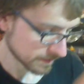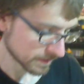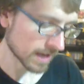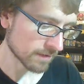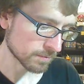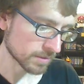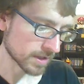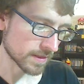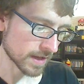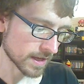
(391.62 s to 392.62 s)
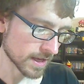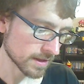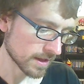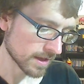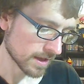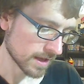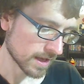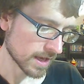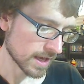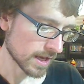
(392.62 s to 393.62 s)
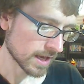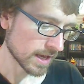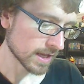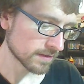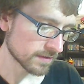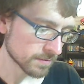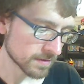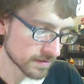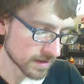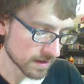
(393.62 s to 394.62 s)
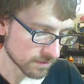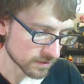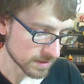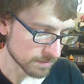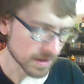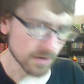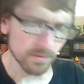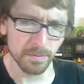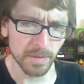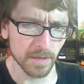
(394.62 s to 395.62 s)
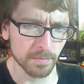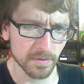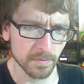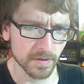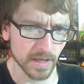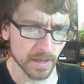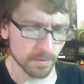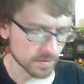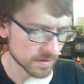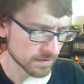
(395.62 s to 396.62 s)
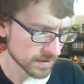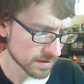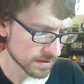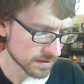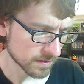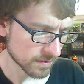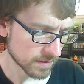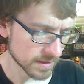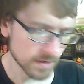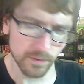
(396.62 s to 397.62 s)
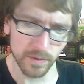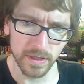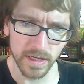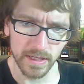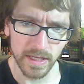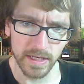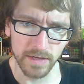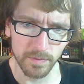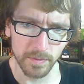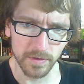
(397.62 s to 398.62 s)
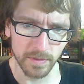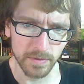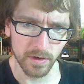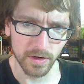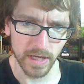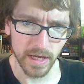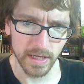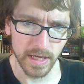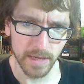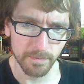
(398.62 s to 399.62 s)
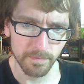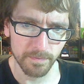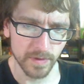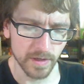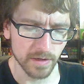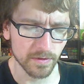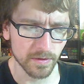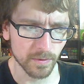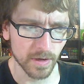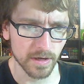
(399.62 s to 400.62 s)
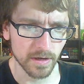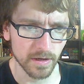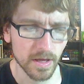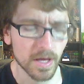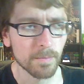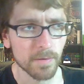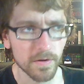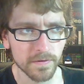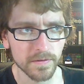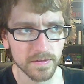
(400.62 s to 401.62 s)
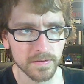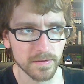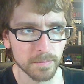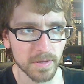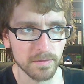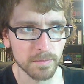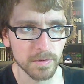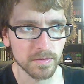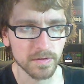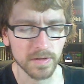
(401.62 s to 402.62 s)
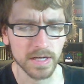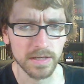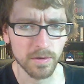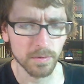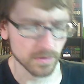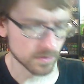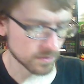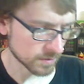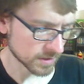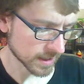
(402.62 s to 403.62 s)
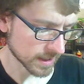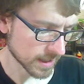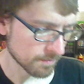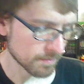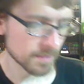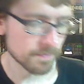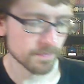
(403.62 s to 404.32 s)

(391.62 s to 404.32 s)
I haven't played that yet. And a Simpsons game for cheap. I always pick up Simpson games, even though I never really liked any of them except the arcade game I used to rent. Bart vs. the Space Mutants, and I didn't know what to do on that game. But